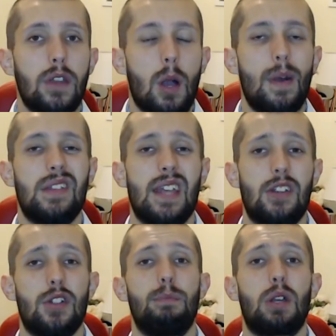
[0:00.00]
the comments
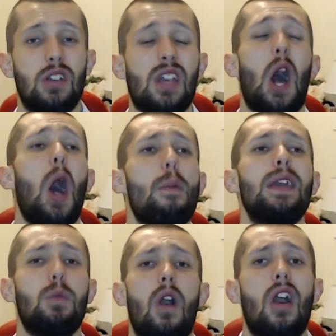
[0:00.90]
section, because I'll be
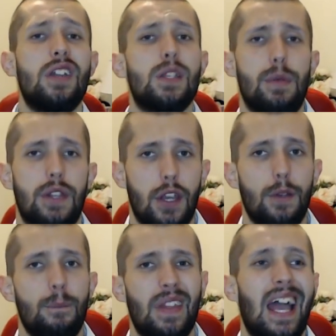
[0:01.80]
quite honest with
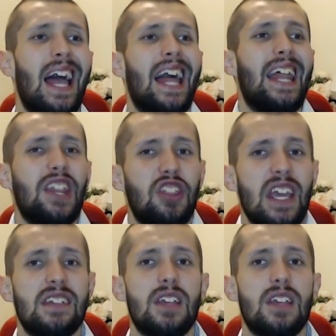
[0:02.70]
you, these